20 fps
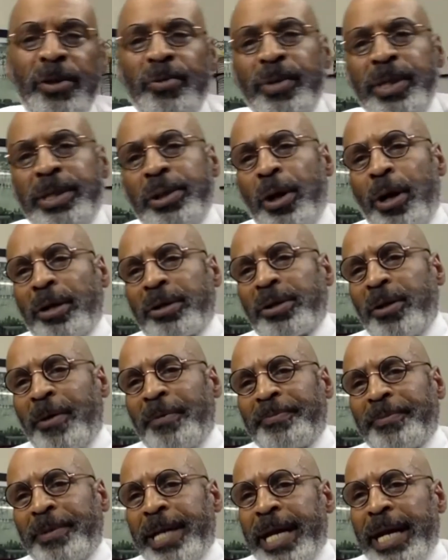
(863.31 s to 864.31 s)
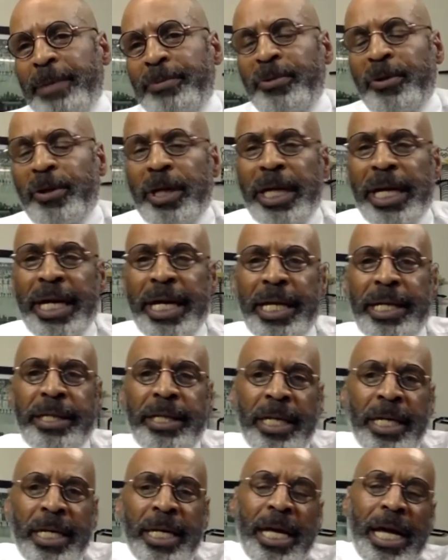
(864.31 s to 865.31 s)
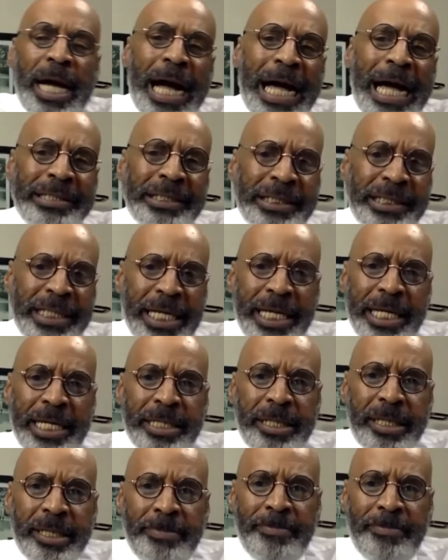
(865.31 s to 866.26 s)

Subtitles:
We talked off camera, and I said